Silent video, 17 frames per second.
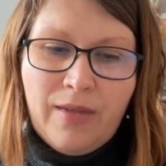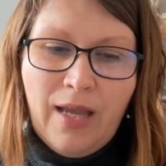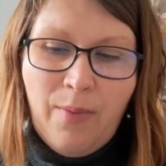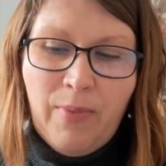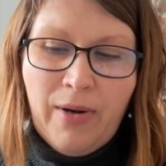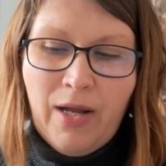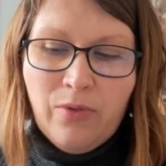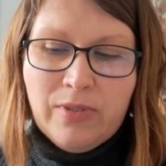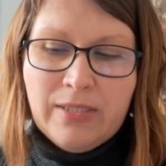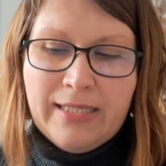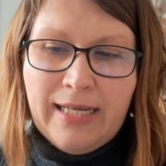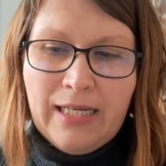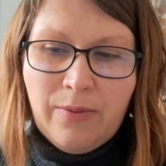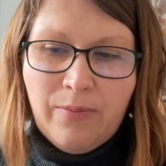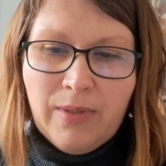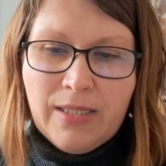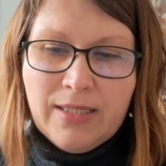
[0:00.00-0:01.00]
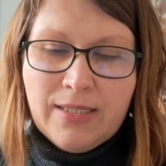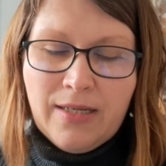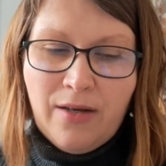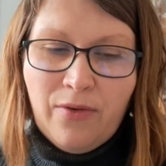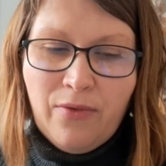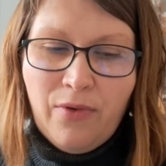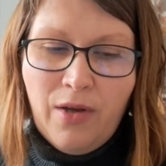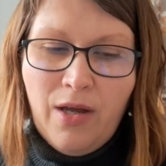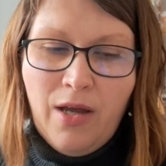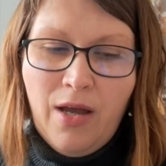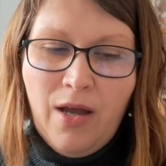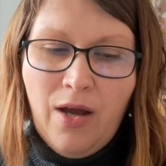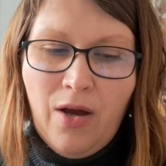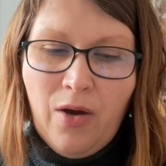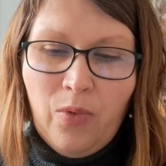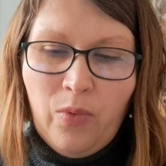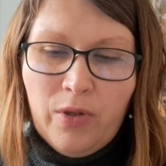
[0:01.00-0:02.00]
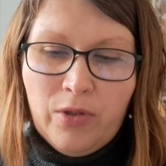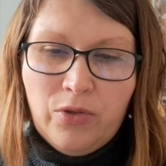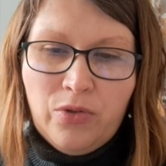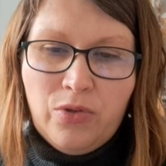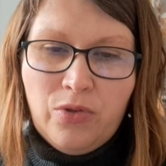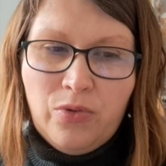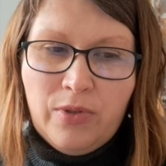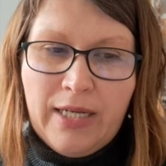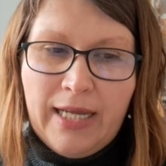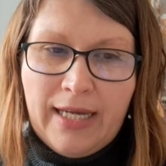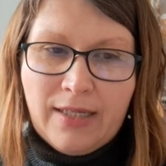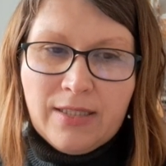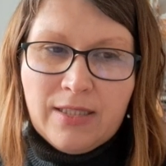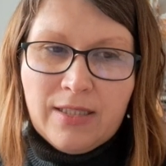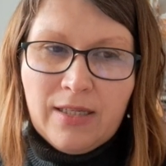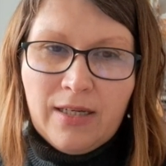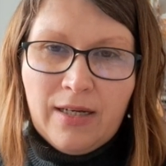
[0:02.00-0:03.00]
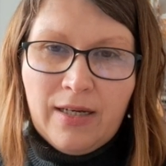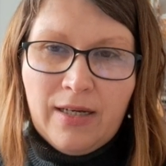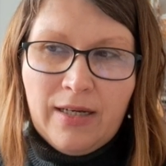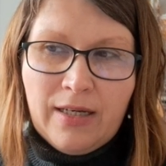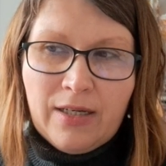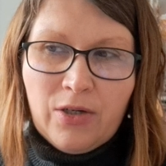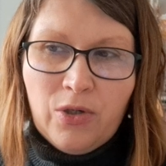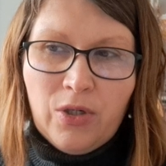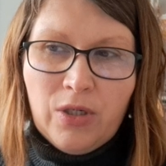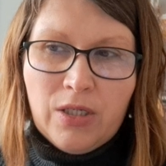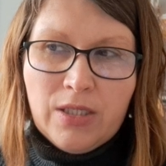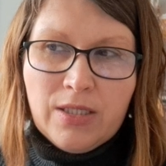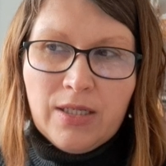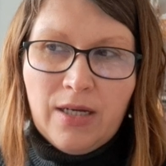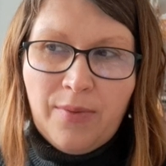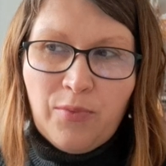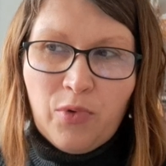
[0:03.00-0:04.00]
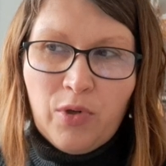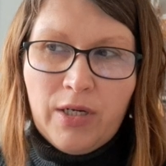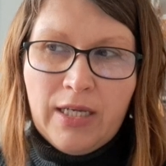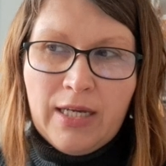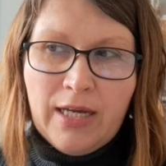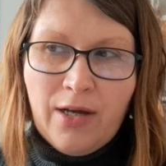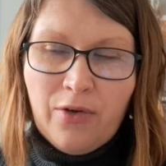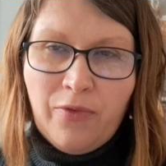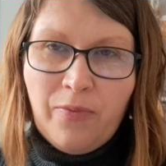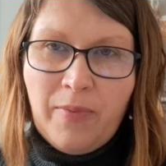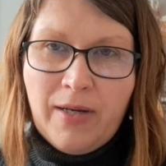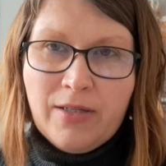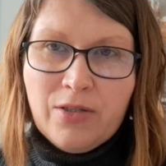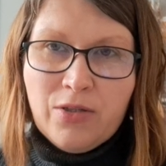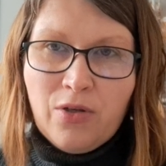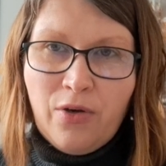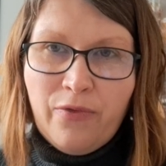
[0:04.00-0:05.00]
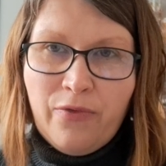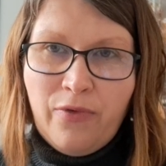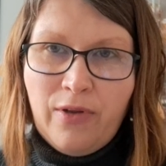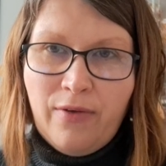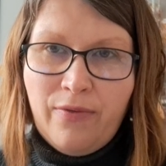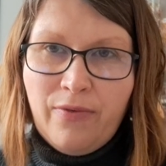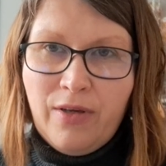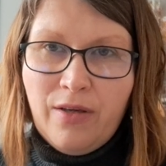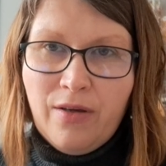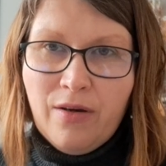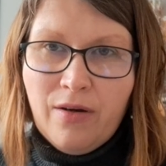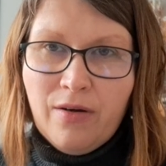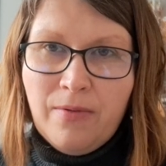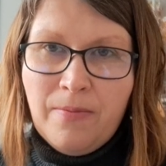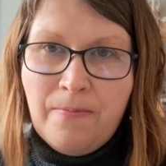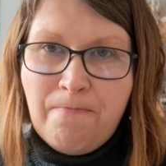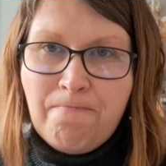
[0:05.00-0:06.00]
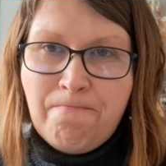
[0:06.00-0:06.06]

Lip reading: But I was telling myself what to do next, because I'm running out of my soft fluffy yarn.